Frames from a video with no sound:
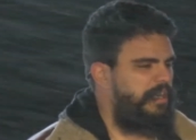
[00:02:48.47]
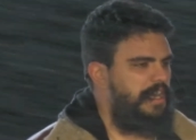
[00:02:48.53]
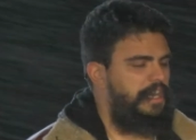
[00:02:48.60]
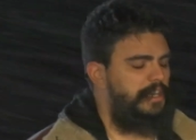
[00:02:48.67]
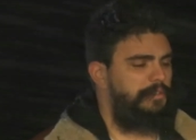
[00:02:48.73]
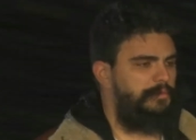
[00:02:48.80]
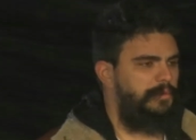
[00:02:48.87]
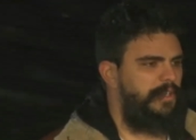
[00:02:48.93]

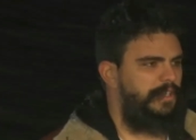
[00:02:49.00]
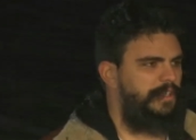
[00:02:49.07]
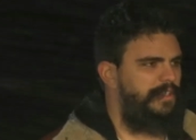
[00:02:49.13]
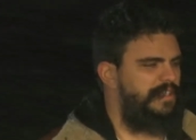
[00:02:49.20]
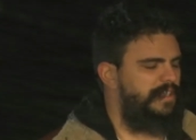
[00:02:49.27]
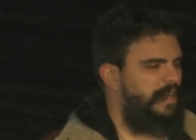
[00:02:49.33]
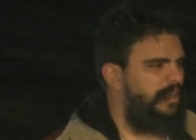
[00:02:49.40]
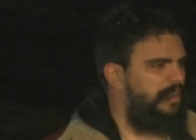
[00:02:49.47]
and we
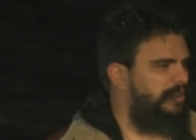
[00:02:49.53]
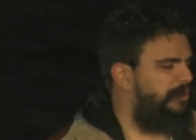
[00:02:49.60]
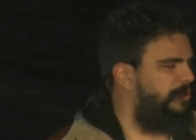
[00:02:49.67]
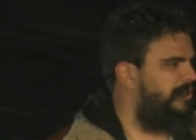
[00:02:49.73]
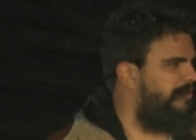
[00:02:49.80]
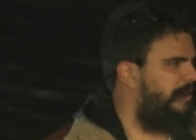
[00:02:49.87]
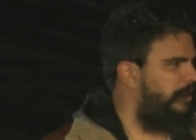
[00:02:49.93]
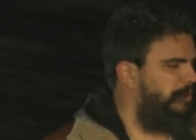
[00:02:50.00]
decided to
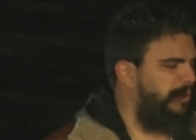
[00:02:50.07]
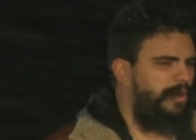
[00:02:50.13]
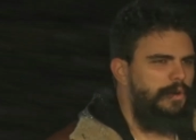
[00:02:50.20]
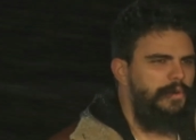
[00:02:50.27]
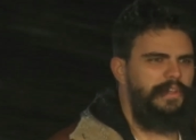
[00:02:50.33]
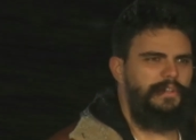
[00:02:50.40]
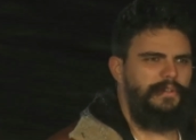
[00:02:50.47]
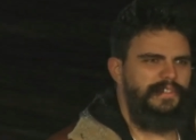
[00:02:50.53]
develop a whole
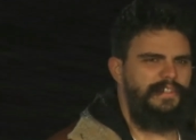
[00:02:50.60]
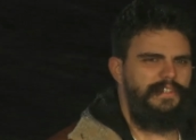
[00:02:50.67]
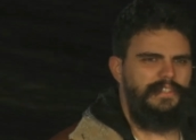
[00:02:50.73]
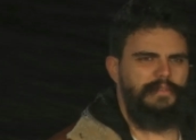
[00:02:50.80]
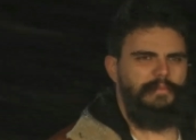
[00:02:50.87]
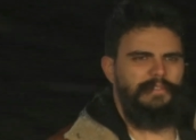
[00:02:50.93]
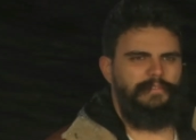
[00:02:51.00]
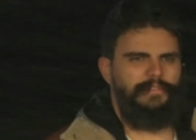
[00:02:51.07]

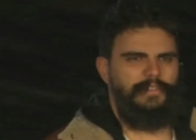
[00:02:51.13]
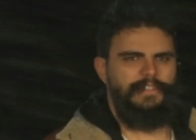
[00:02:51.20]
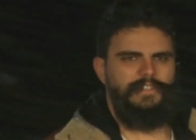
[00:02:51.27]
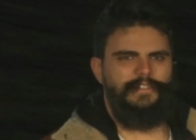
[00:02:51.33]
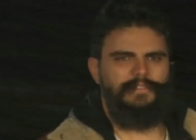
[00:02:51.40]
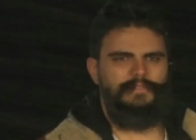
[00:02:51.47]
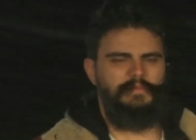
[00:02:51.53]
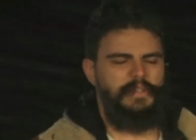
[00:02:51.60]
ecosystem of a uh,
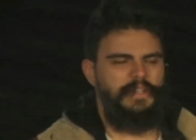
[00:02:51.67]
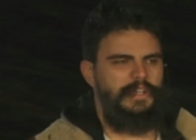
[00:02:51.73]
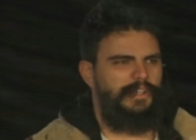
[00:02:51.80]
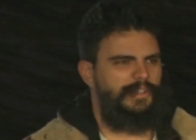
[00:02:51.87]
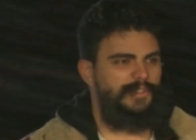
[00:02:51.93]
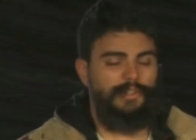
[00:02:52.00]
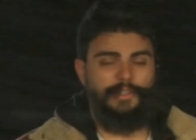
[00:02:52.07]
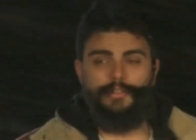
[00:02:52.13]

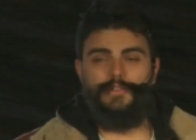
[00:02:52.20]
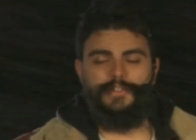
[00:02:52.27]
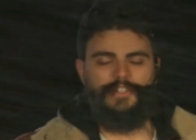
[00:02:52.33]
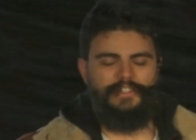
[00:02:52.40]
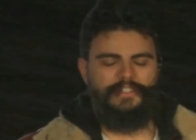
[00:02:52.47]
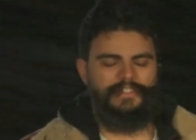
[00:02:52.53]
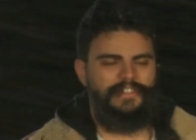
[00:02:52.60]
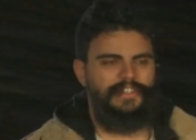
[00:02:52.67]

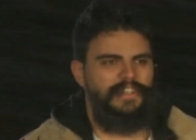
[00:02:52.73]
solution.